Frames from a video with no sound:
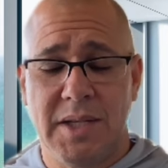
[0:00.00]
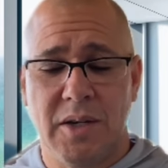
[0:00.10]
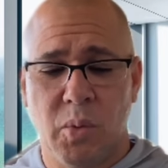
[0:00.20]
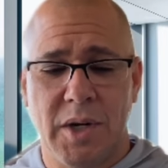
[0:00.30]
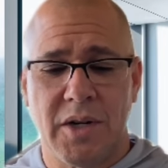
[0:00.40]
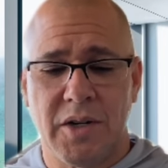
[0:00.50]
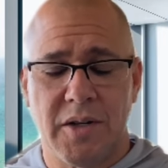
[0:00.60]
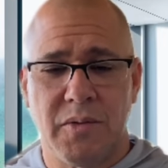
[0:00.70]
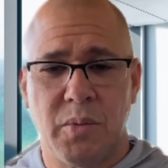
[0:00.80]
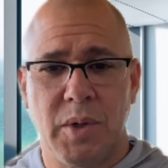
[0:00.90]
aware
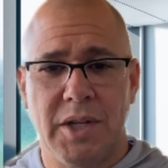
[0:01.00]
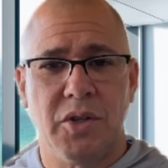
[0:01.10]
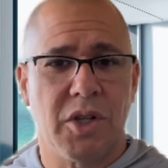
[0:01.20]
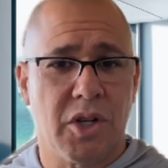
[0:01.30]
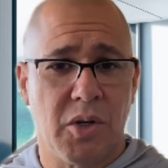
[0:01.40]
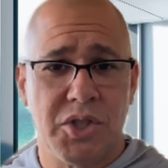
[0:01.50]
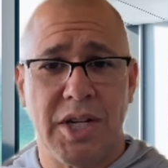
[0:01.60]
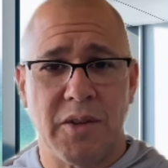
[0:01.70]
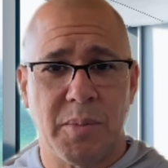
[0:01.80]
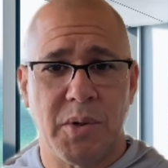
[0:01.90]
of when you're
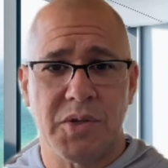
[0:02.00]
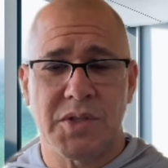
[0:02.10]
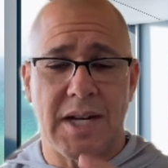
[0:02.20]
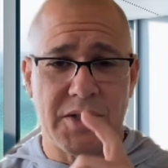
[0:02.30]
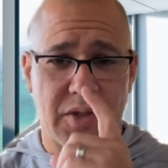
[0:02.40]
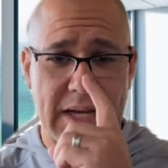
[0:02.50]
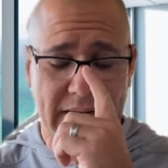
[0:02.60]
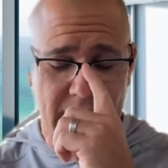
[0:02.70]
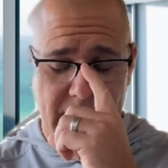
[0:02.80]
negotiating the purchase contract.